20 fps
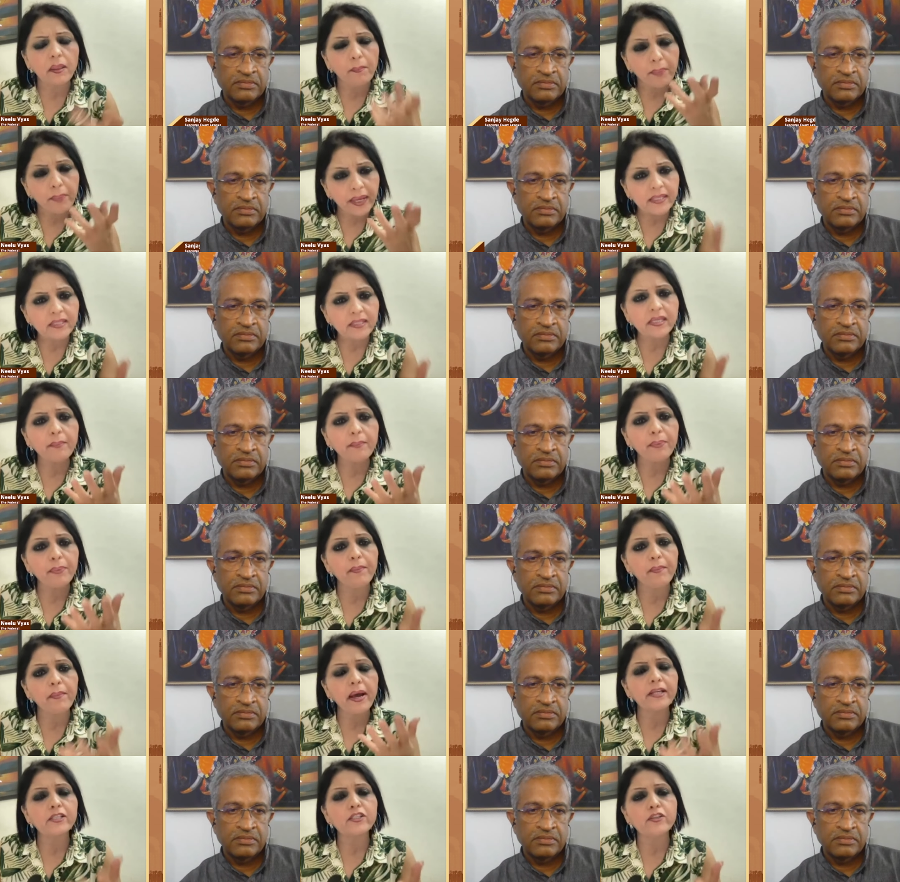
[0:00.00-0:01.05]
Speaker 1: the basic
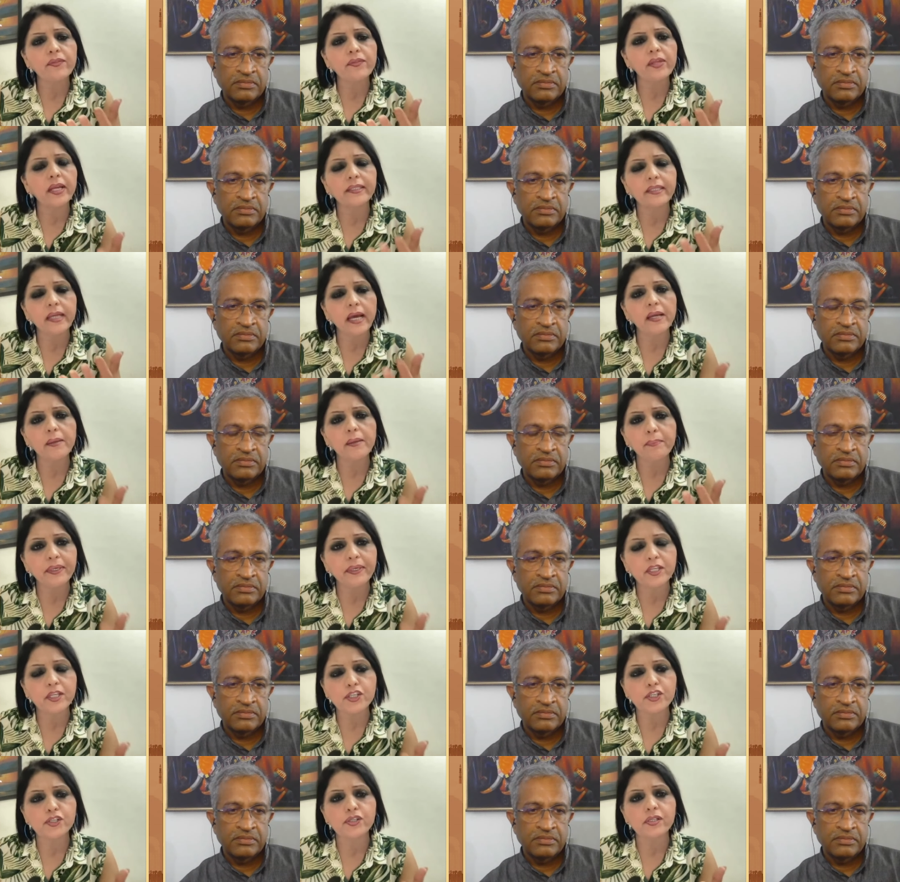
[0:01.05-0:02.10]
premise of the entire
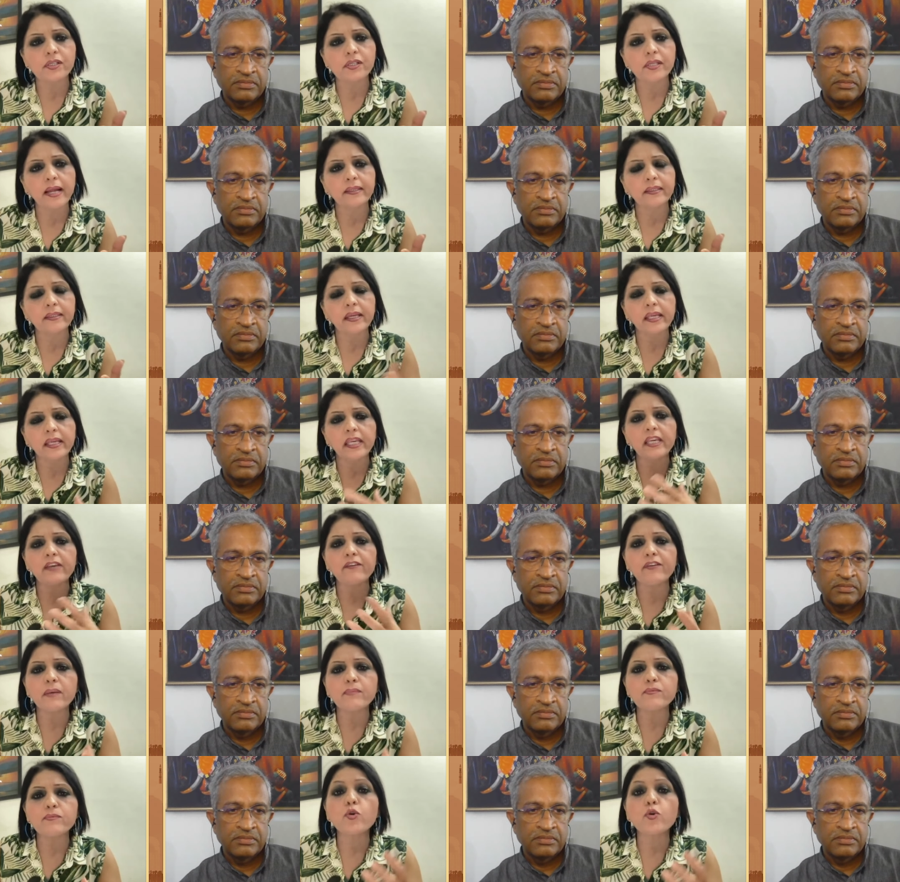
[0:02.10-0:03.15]
petition that the
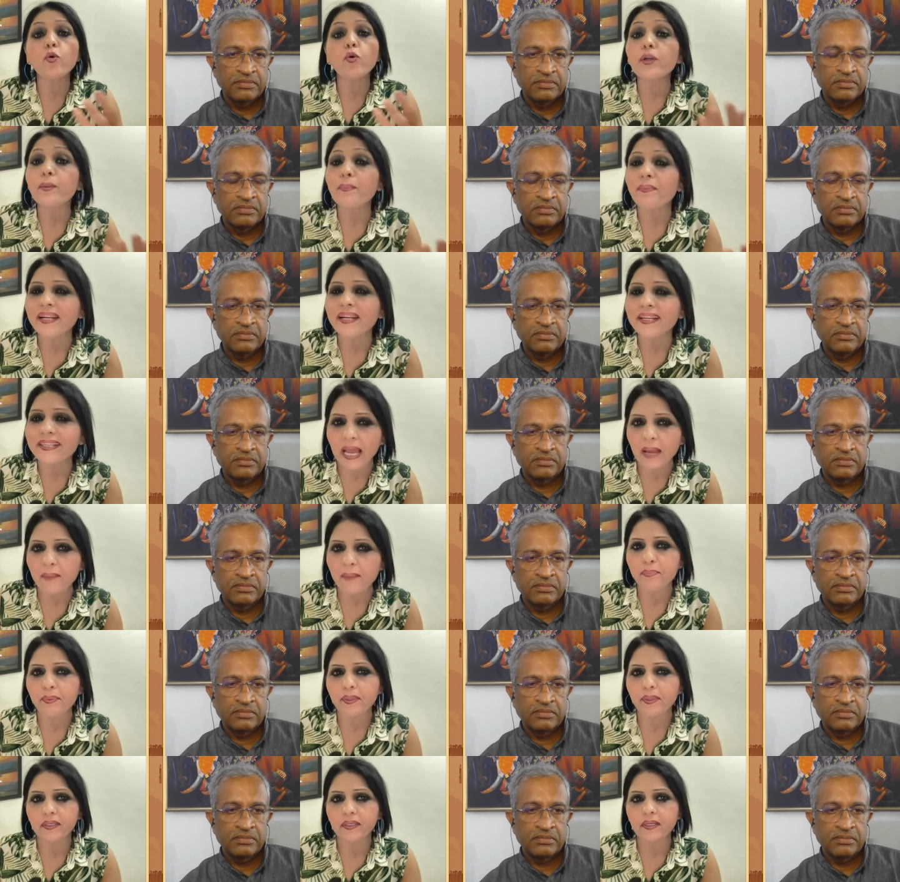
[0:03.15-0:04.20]
EVMs could be
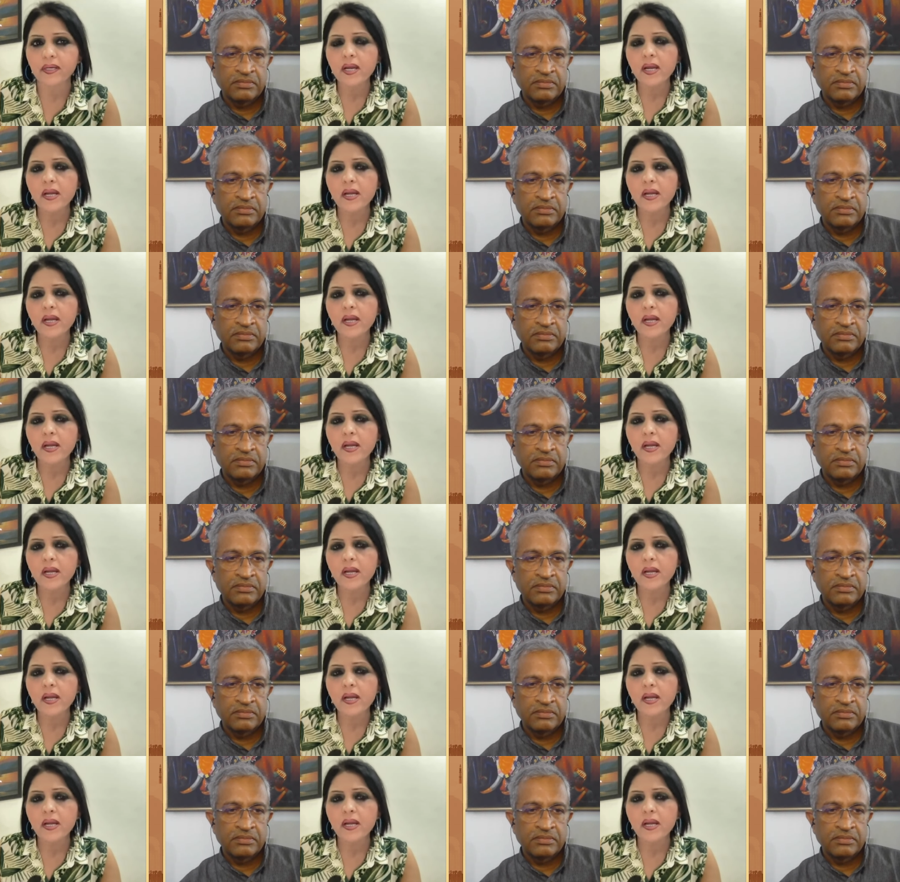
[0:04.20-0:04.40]
tampered?